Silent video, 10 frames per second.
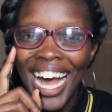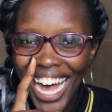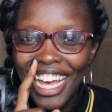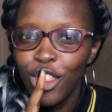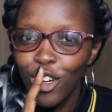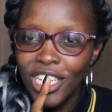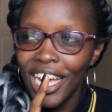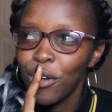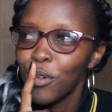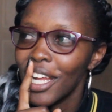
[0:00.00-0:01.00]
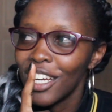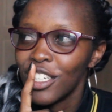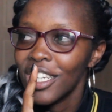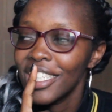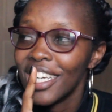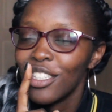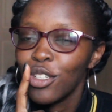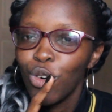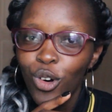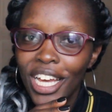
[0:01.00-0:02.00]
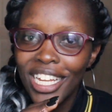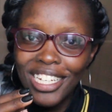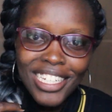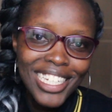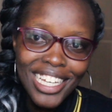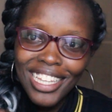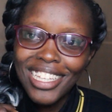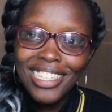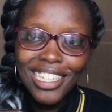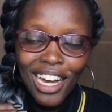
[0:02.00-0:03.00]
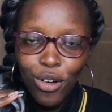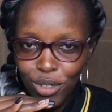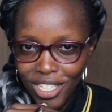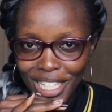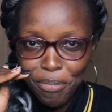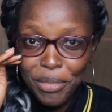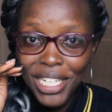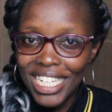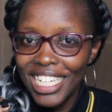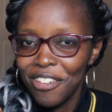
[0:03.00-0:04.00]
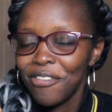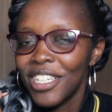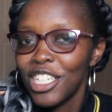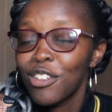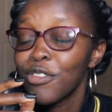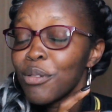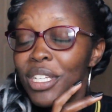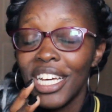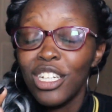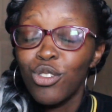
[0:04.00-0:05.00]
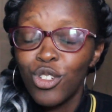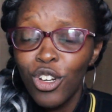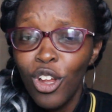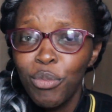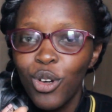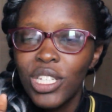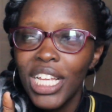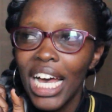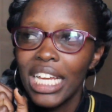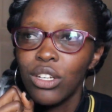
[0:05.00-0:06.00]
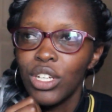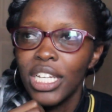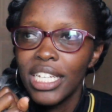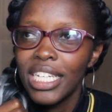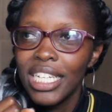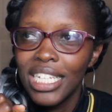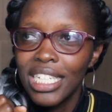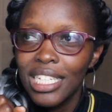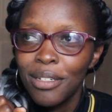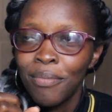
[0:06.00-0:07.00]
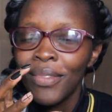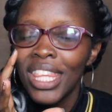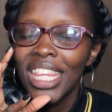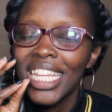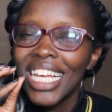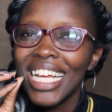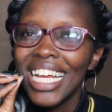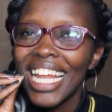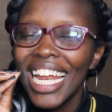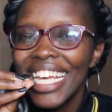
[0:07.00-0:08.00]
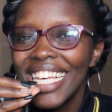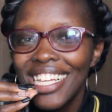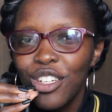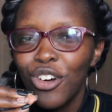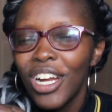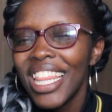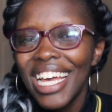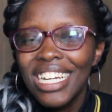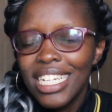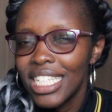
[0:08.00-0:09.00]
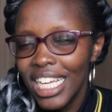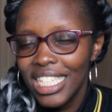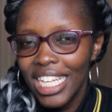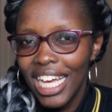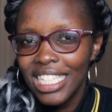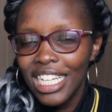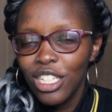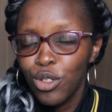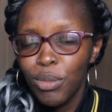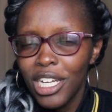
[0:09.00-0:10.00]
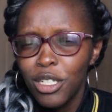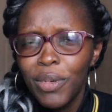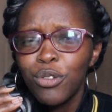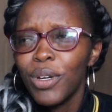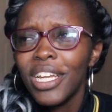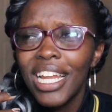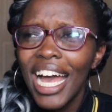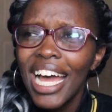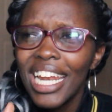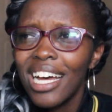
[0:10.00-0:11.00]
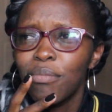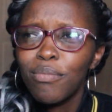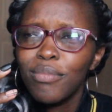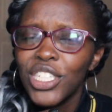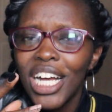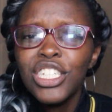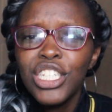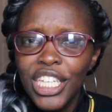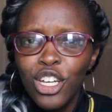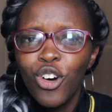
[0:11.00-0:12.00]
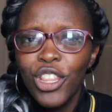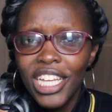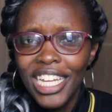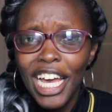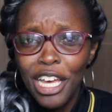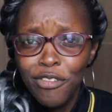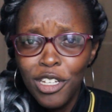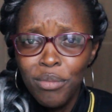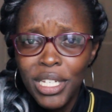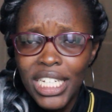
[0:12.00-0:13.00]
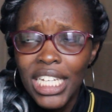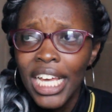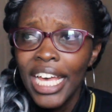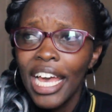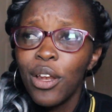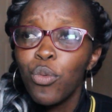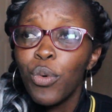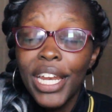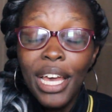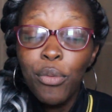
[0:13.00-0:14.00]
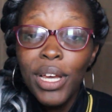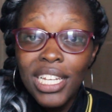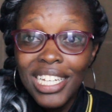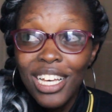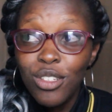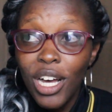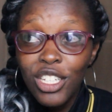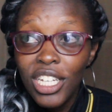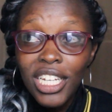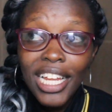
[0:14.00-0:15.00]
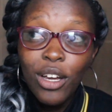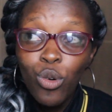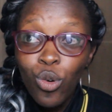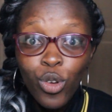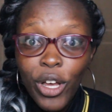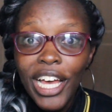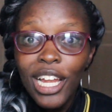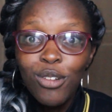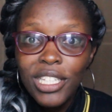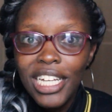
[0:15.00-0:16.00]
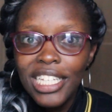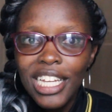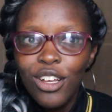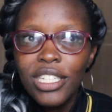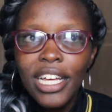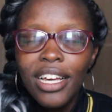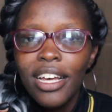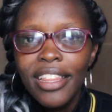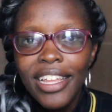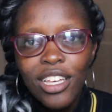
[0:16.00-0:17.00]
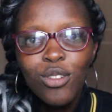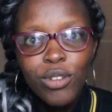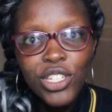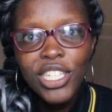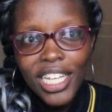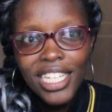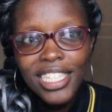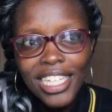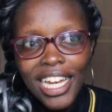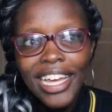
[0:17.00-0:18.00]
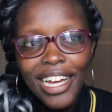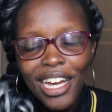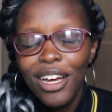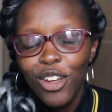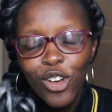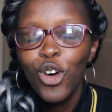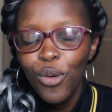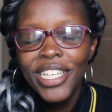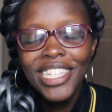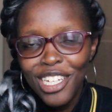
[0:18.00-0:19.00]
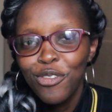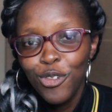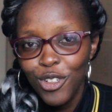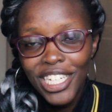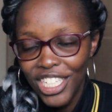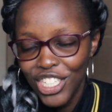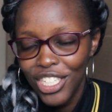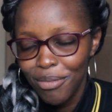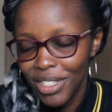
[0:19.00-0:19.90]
I thought I would actually just go and take this out the minute I finished filming that tutorial, because I really didn't like it, or rather I criticized the hairstyle so much. But when I had a church thing on the day I filmed it, and when I went, guys were actually like, oh, your hair looks nice, and I was like, thank you, Jesus. Like, no wasted footage.